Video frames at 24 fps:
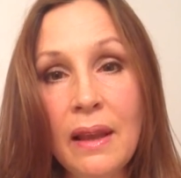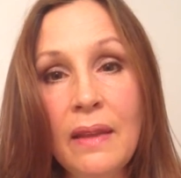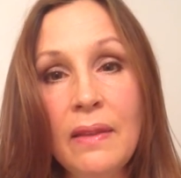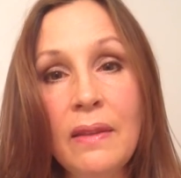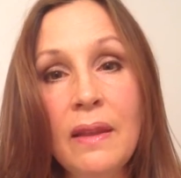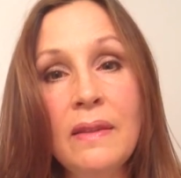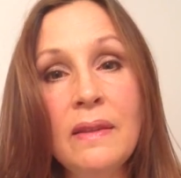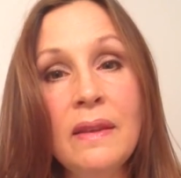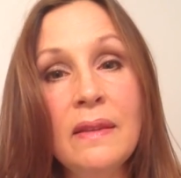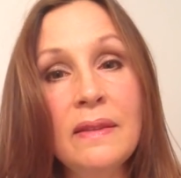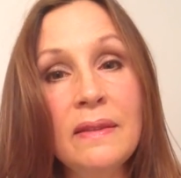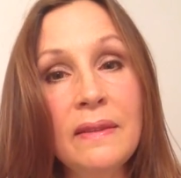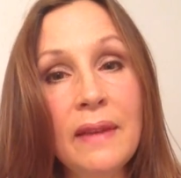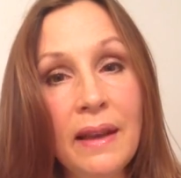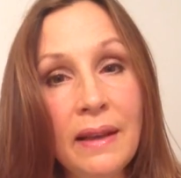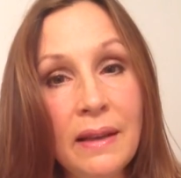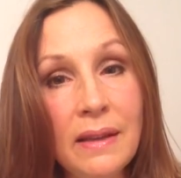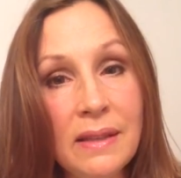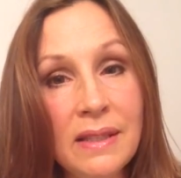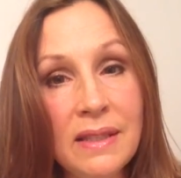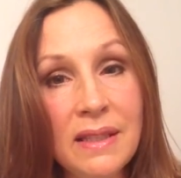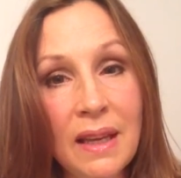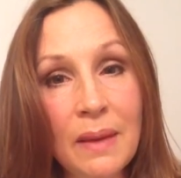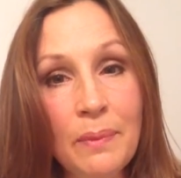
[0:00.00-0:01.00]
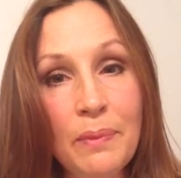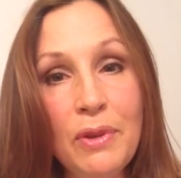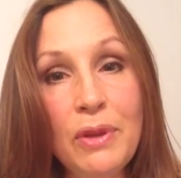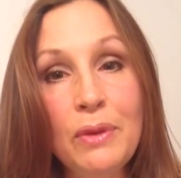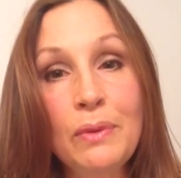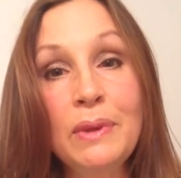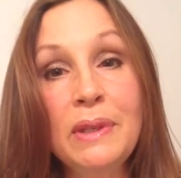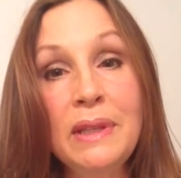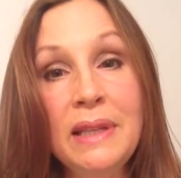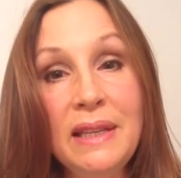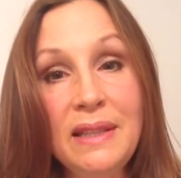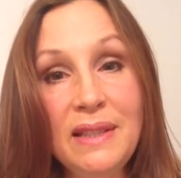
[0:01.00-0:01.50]
then the second step you
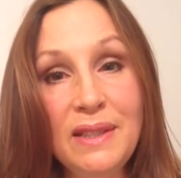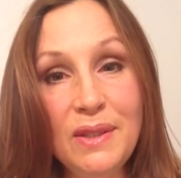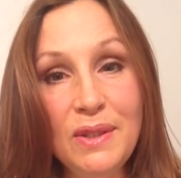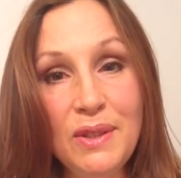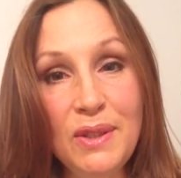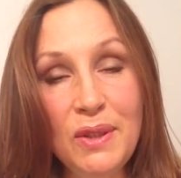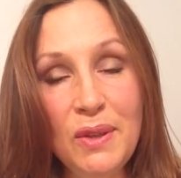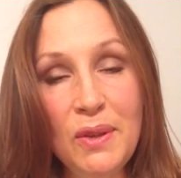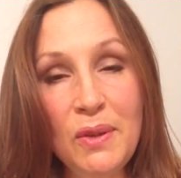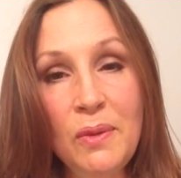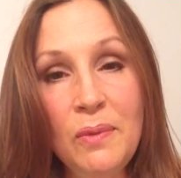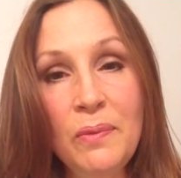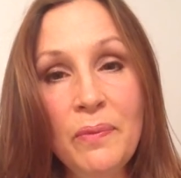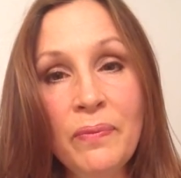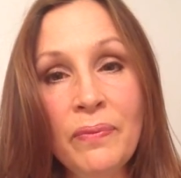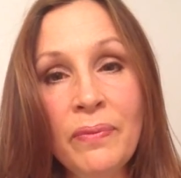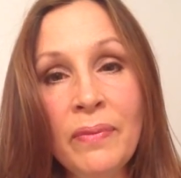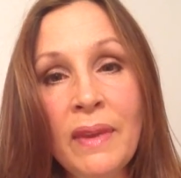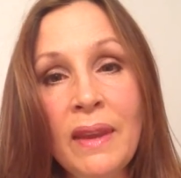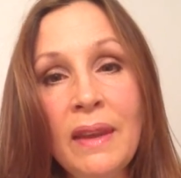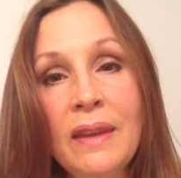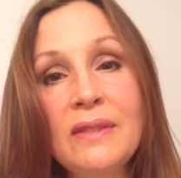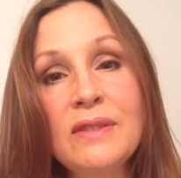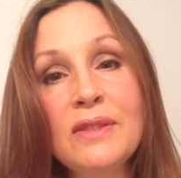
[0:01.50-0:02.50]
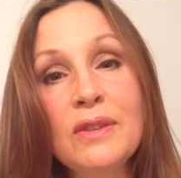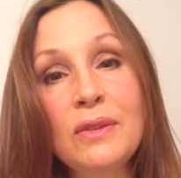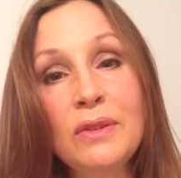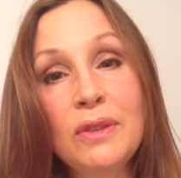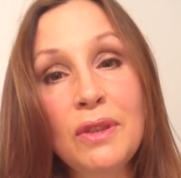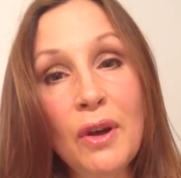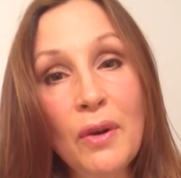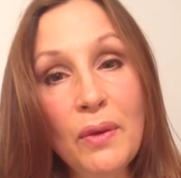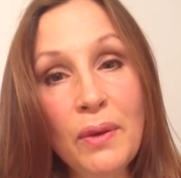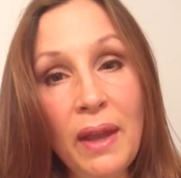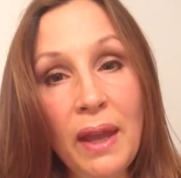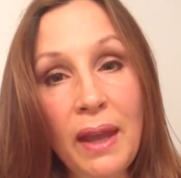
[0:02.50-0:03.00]
would need to do is to
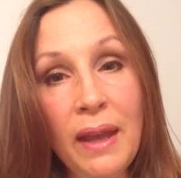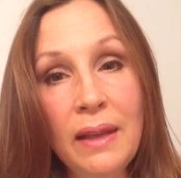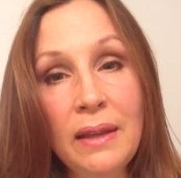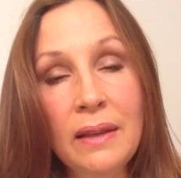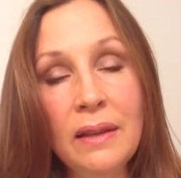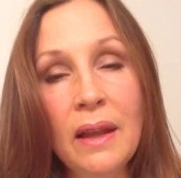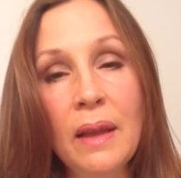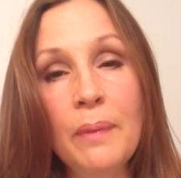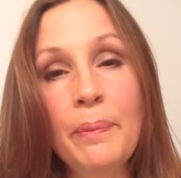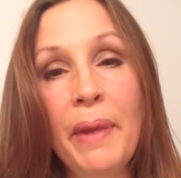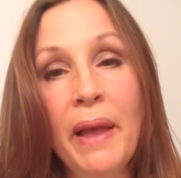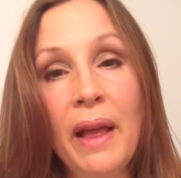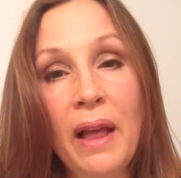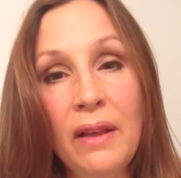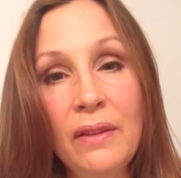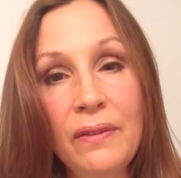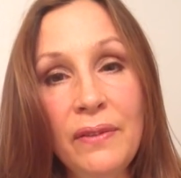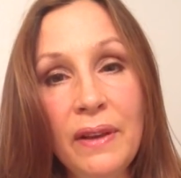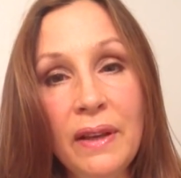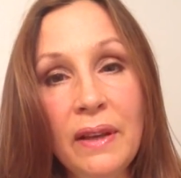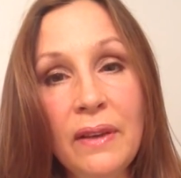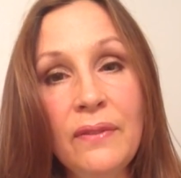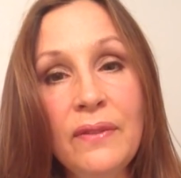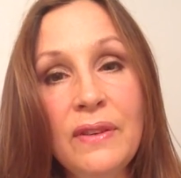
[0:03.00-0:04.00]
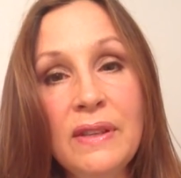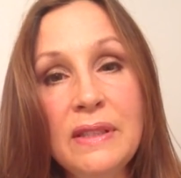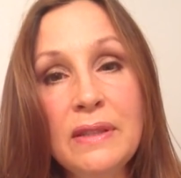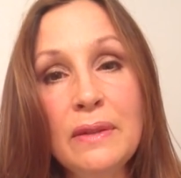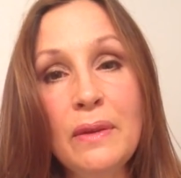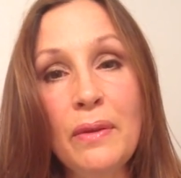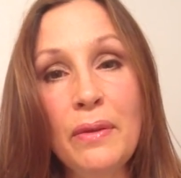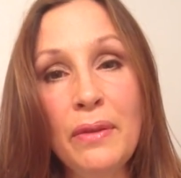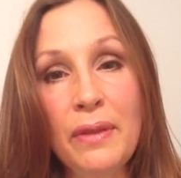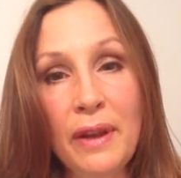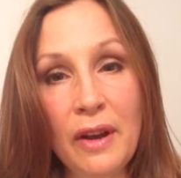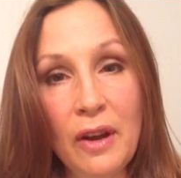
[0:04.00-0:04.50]
locate a pelvic
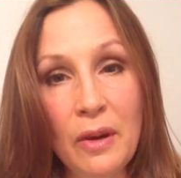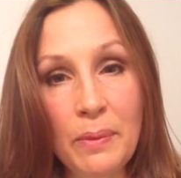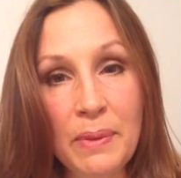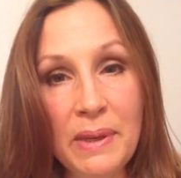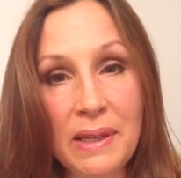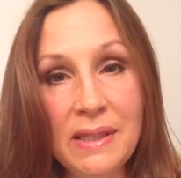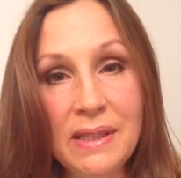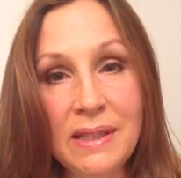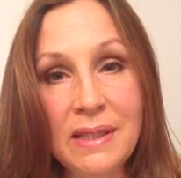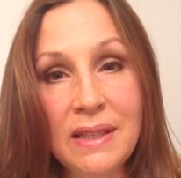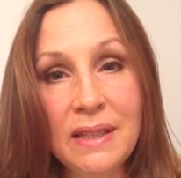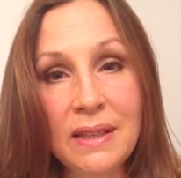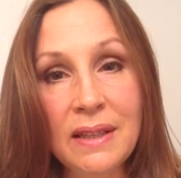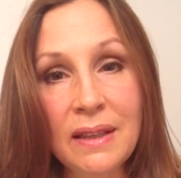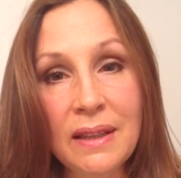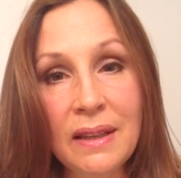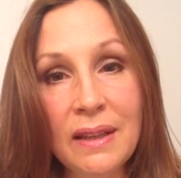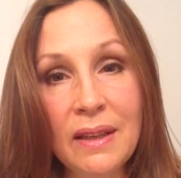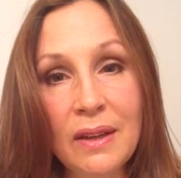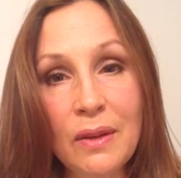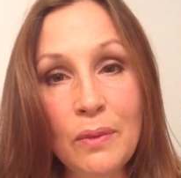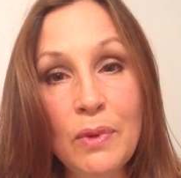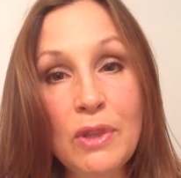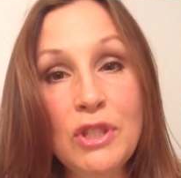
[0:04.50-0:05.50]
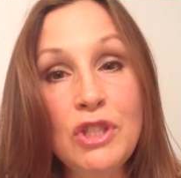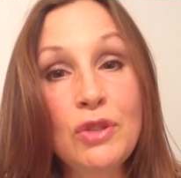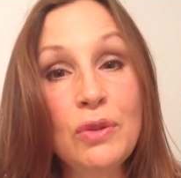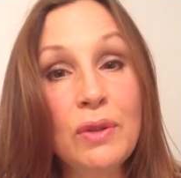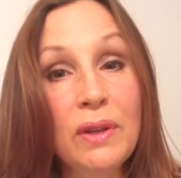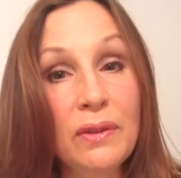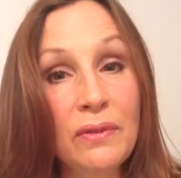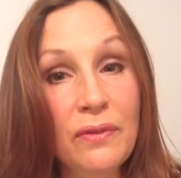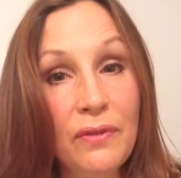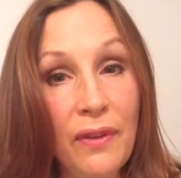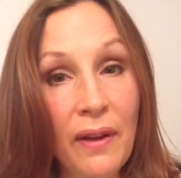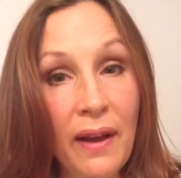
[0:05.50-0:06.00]
physical therapist, which you
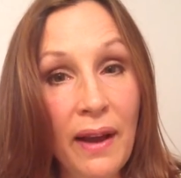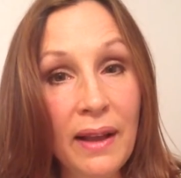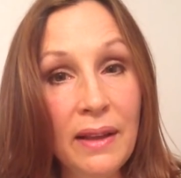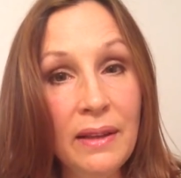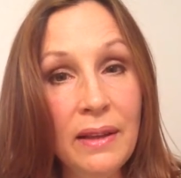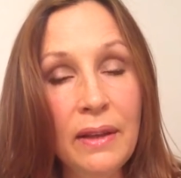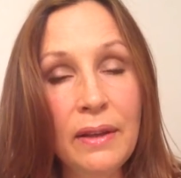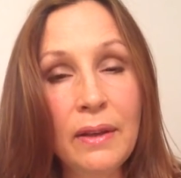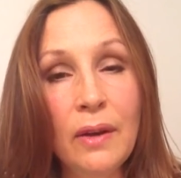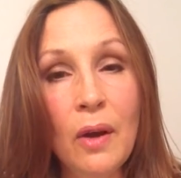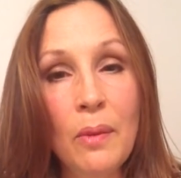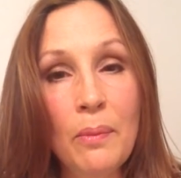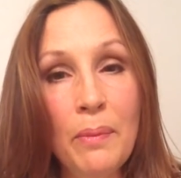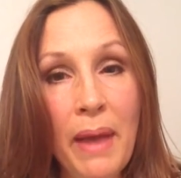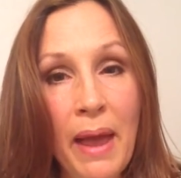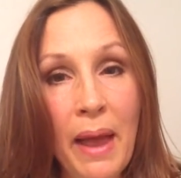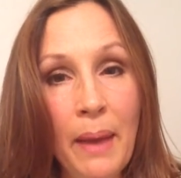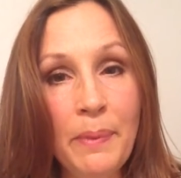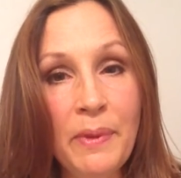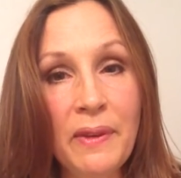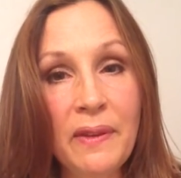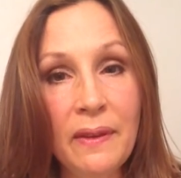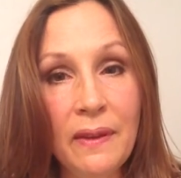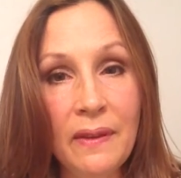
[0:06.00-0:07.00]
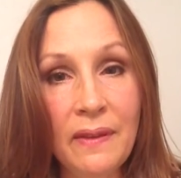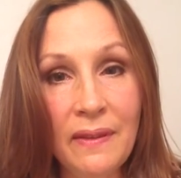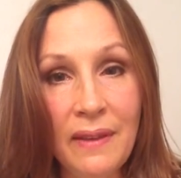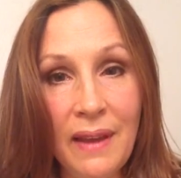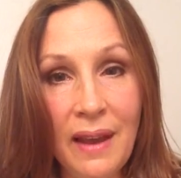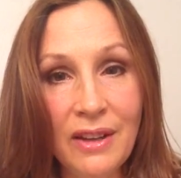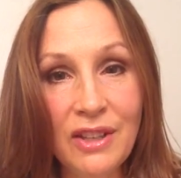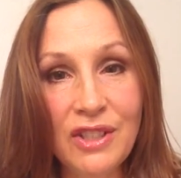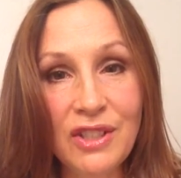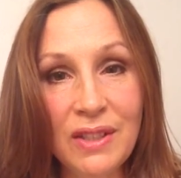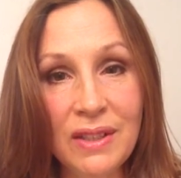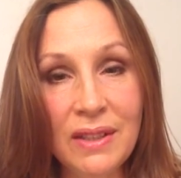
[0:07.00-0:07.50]
can find in our MAPS
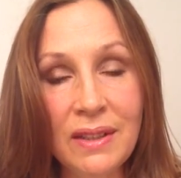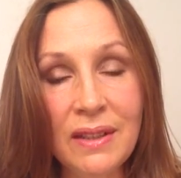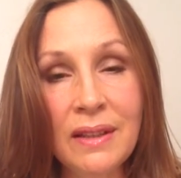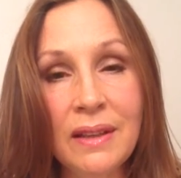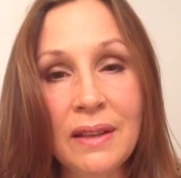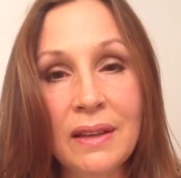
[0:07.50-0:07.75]
section.